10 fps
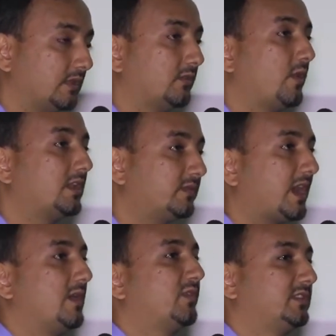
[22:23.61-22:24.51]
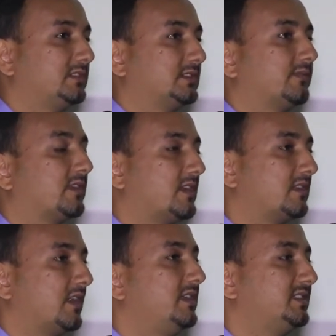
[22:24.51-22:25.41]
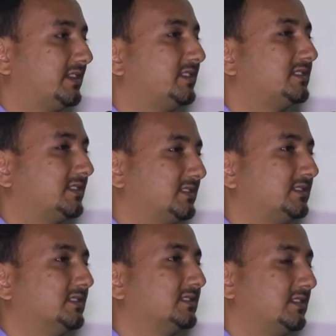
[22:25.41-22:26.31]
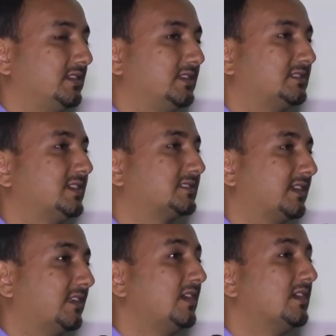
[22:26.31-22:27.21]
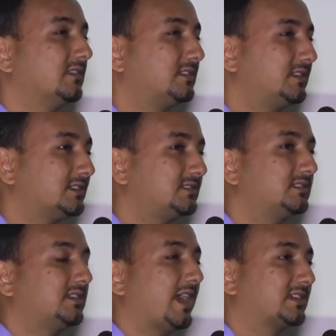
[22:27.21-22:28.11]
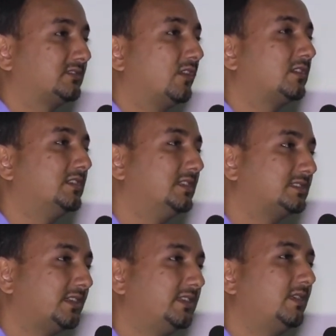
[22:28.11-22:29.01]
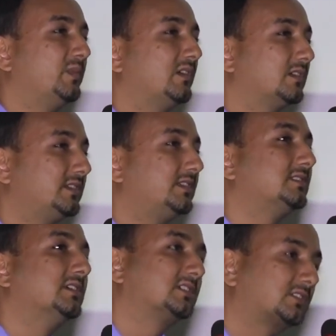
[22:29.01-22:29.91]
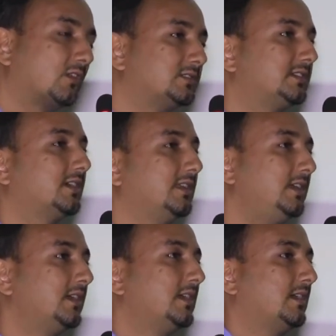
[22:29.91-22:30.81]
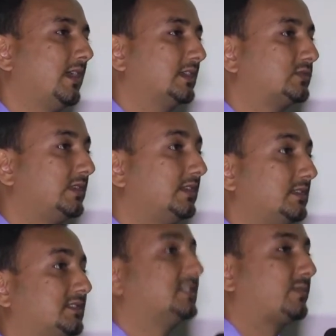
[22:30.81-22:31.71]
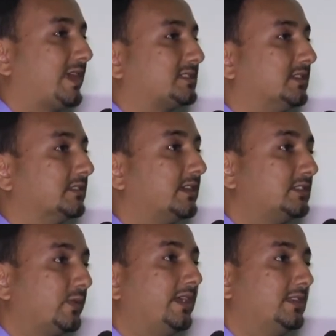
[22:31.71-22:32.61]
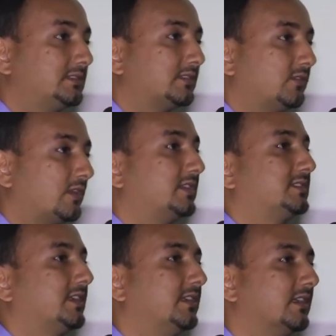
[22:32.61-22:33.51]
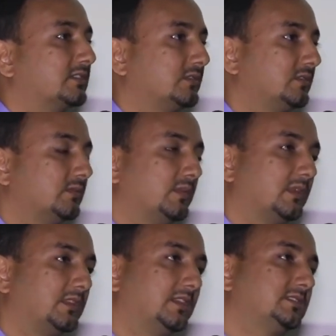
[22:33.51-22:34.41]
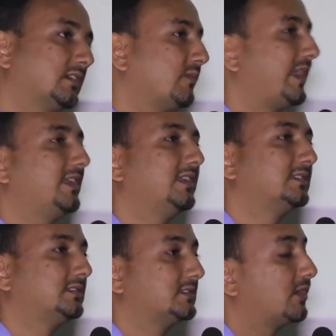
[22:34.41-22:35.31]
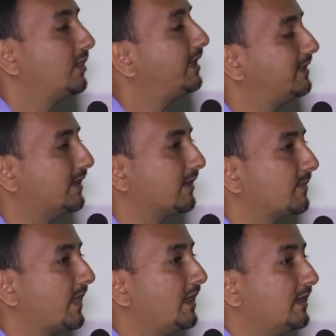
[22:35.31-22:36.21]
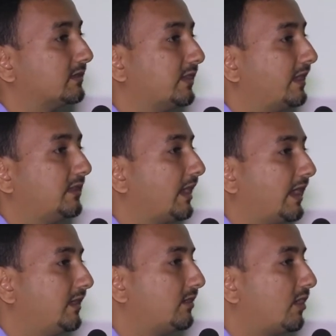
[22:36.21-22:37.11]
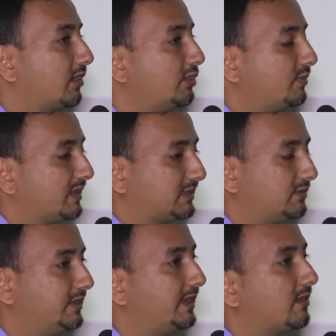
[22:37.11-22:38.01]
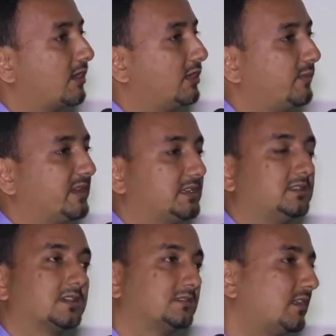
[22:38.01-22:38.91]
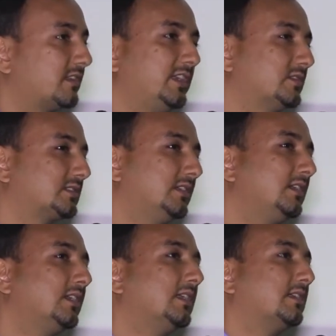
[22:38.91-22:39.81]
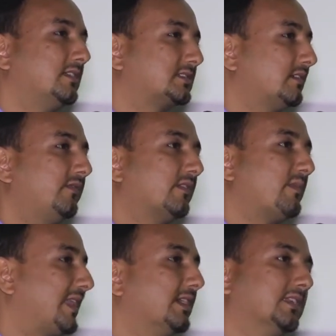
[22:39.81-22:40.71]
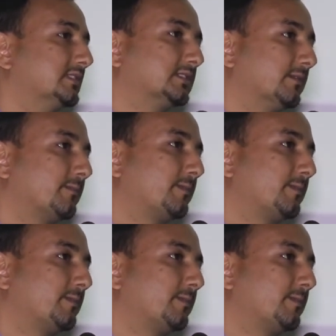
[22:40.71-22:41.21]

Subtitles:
one of the hypotheses for undescended testis is it says that the testis has not descended because it is histologically actually it is dysplastic. That is why it is not descended. So the risk of malignancy is already there. So and orchidopexy, doing an orchidopexy does not reduce the risk of malignancy.